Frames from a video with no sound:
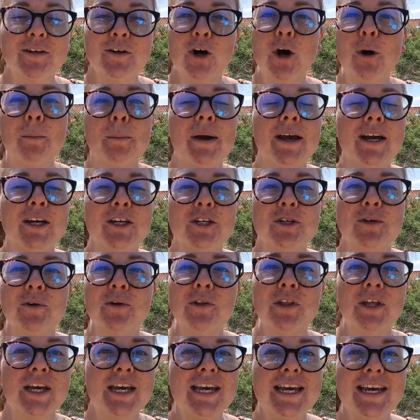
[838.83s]
Got to make sure
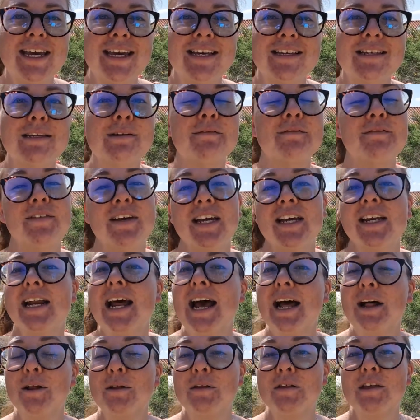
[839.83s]
that he is fit and
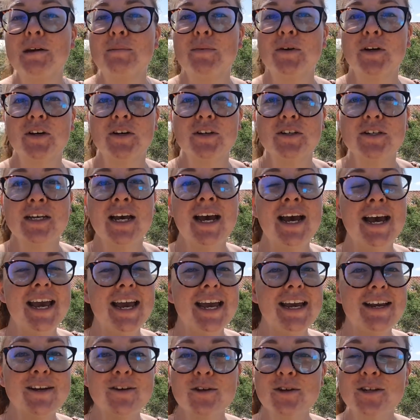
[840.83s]
healthy because
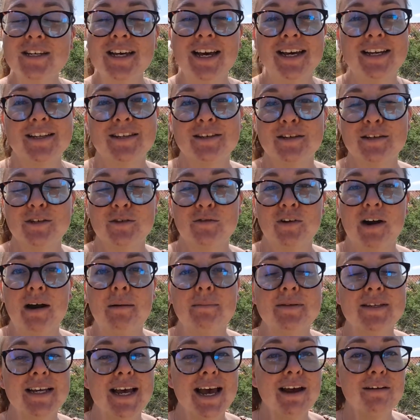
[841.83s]
he does get into
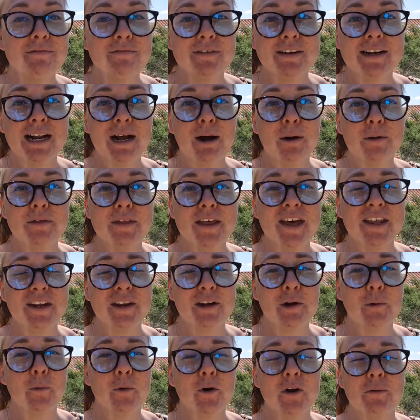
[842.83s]
scraps every now and then
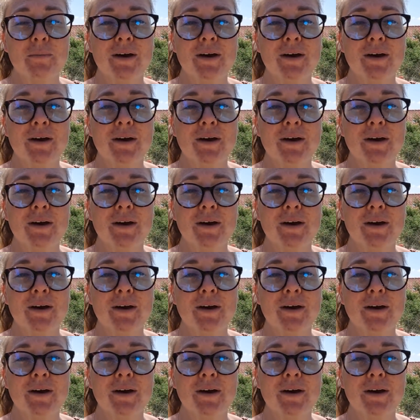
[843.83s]
and I want to